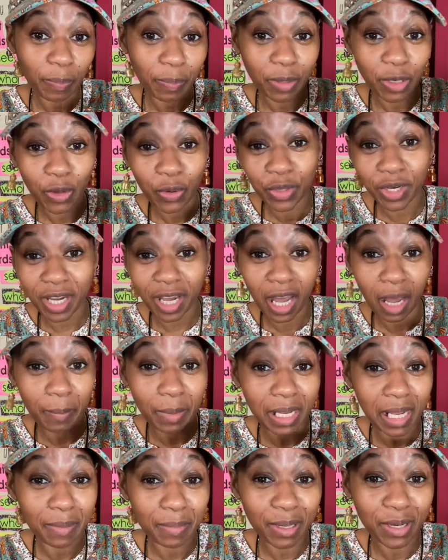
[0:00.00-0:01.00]
a note in the comment,
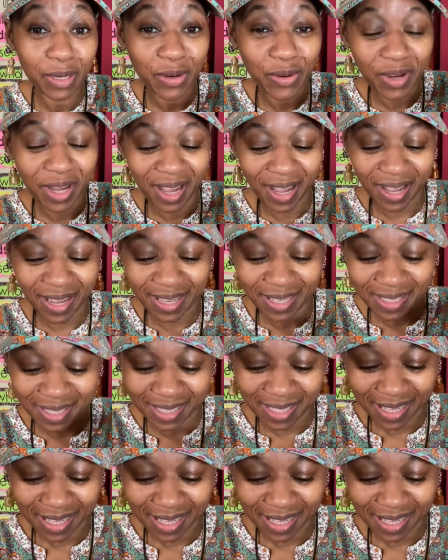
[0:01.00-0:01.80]
let me know guys.